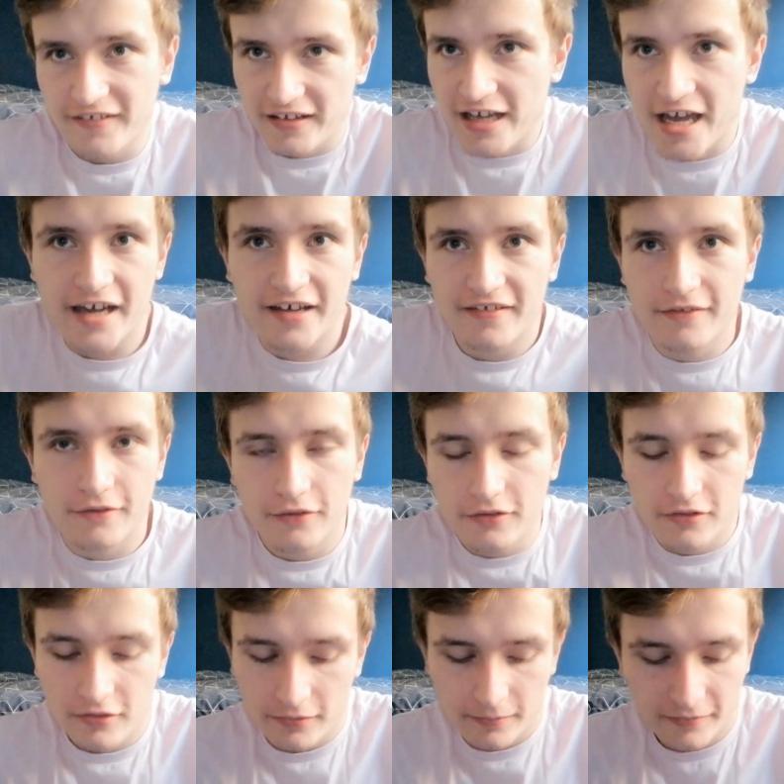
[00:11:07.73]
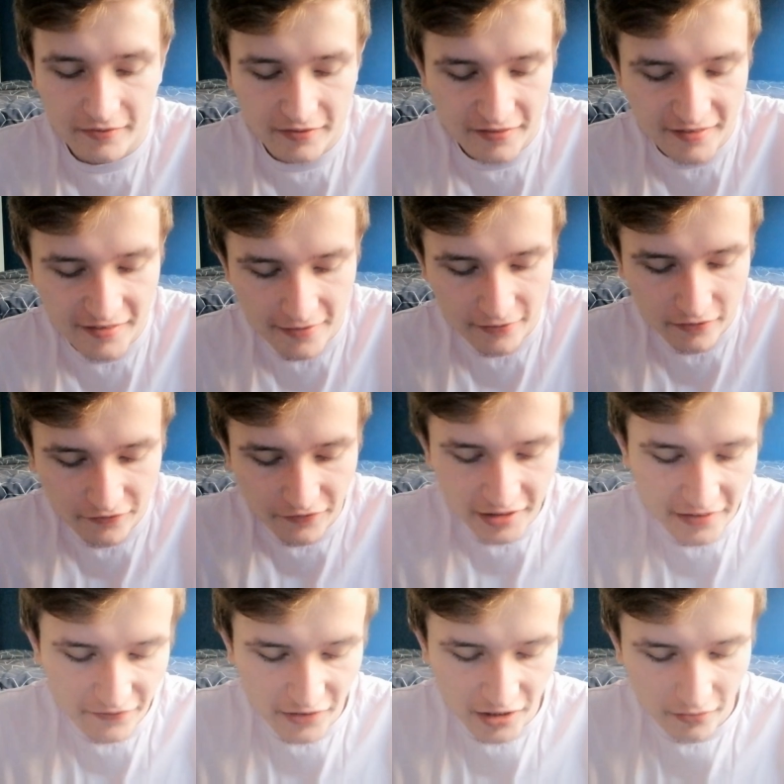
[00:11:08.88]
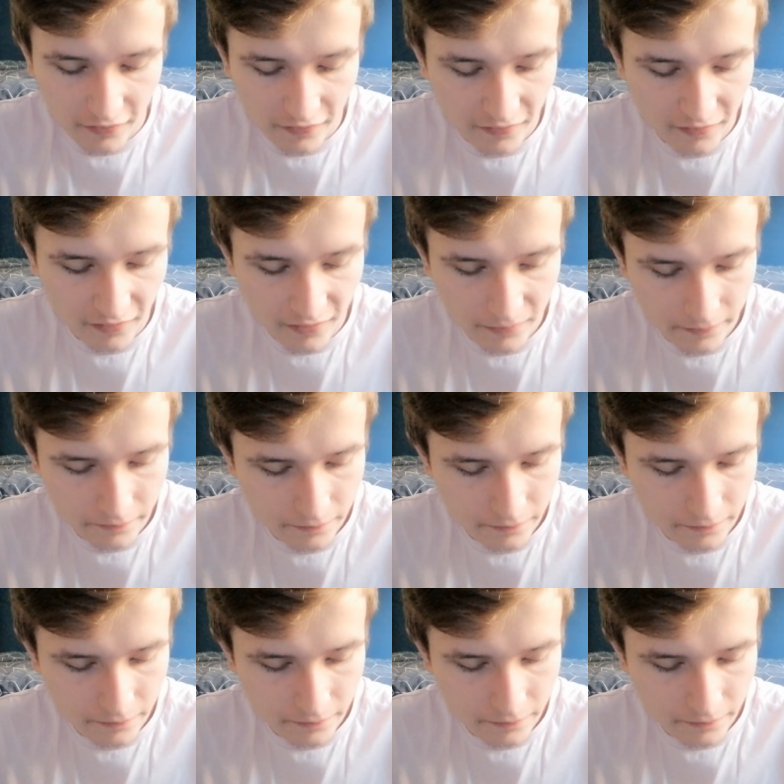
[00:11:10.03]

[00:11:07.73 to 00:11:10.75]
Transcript: like high school selfie things.